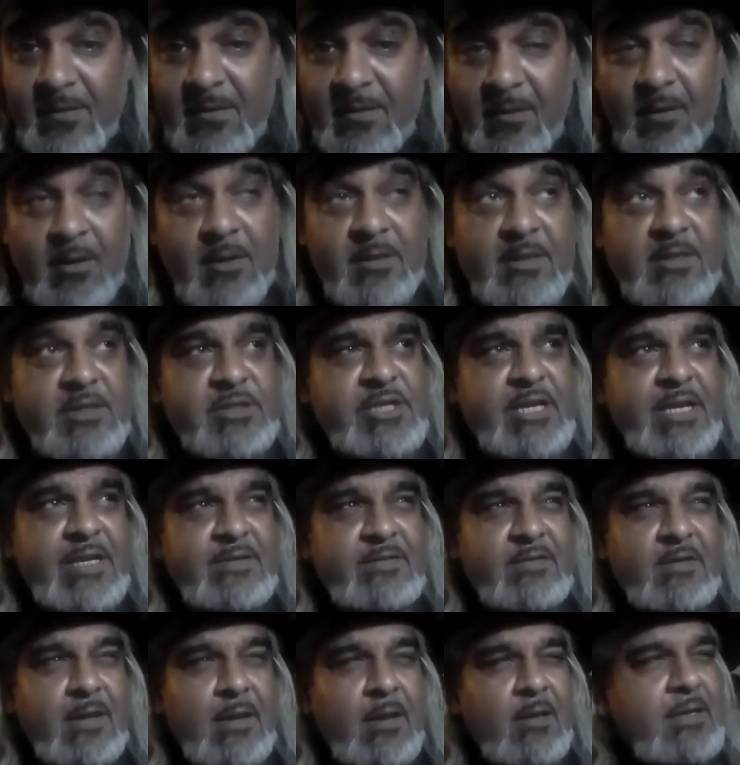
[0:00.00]
Or the
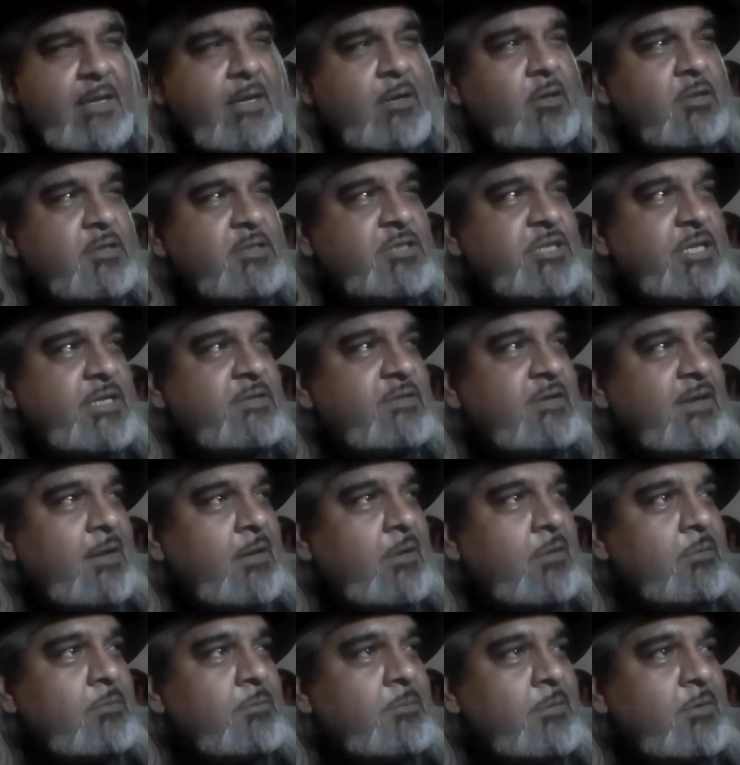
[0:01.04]
Chicks now. Are they called the Chicks
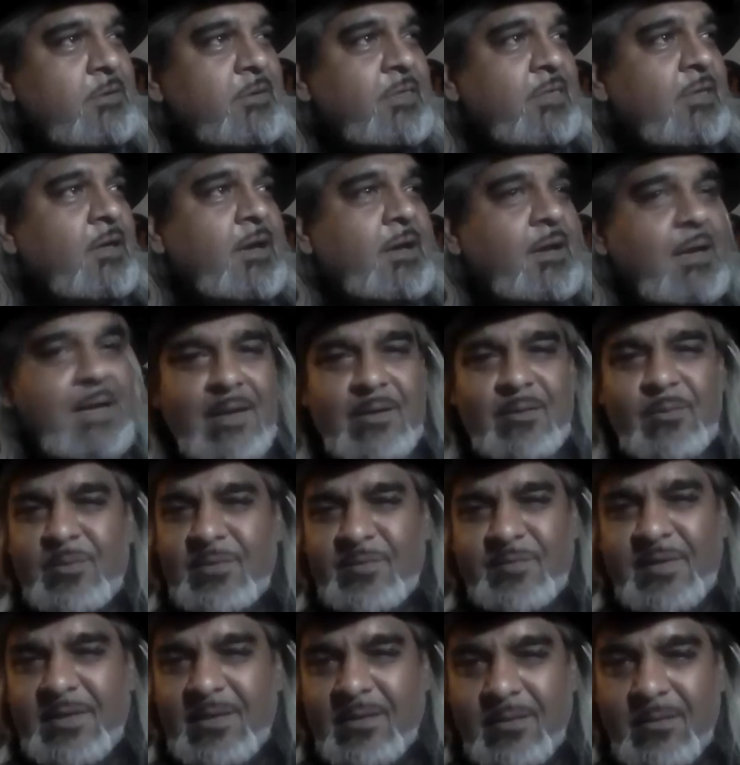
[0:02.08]
now? Or I don't know what
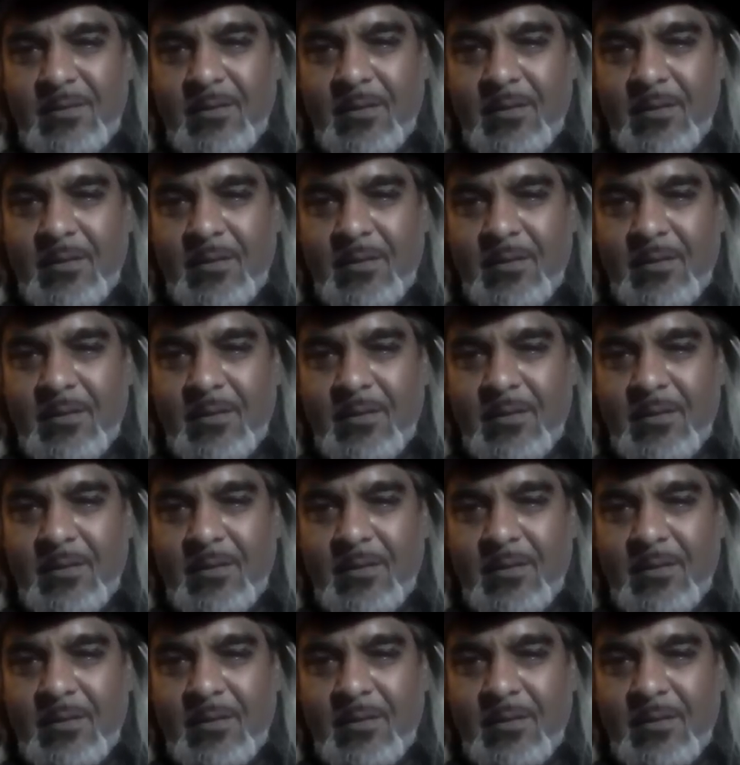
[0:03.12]
the fuck